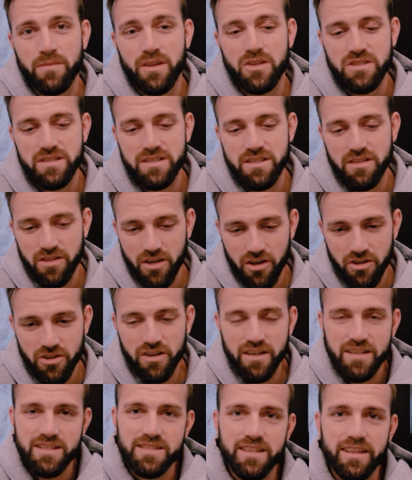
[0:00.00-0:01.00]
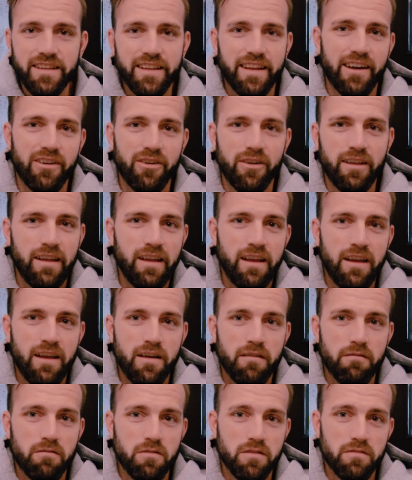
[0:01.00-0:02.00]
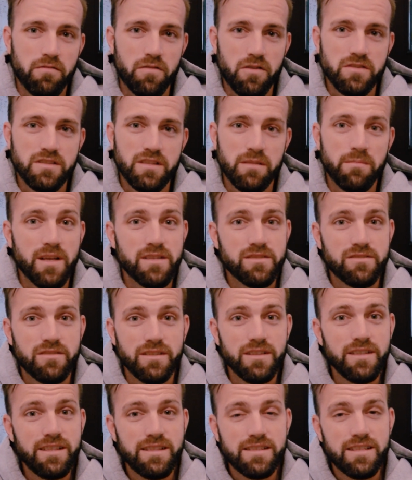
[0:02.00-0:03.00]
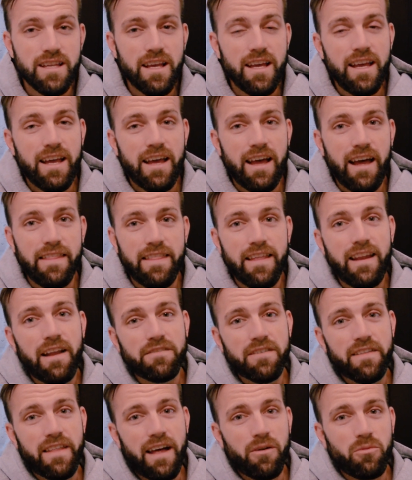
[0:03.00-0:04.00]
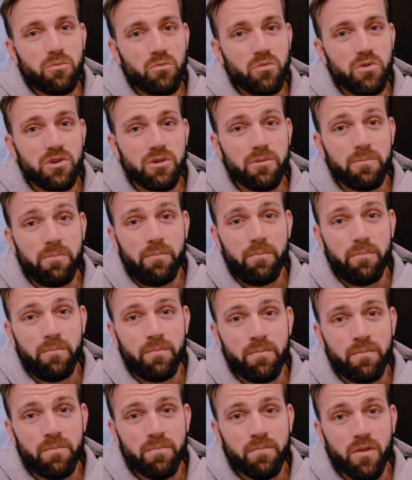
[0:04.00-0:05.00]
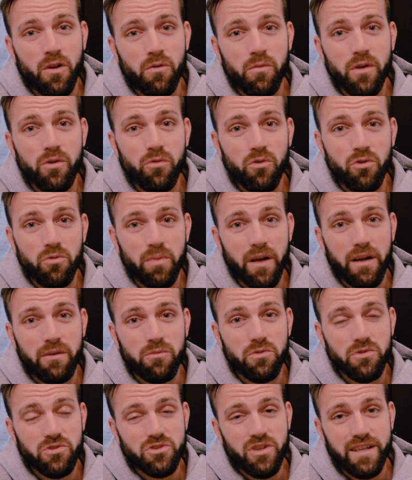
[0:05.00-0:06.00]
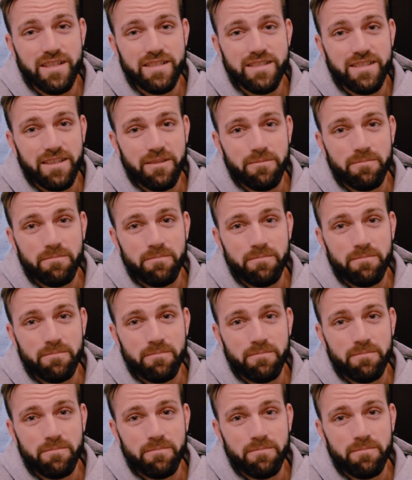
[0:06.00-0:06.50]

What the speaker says: She said, no, you're going to stick it out for the first semester at least, and then after that, we'll regroup, and we'll try to see.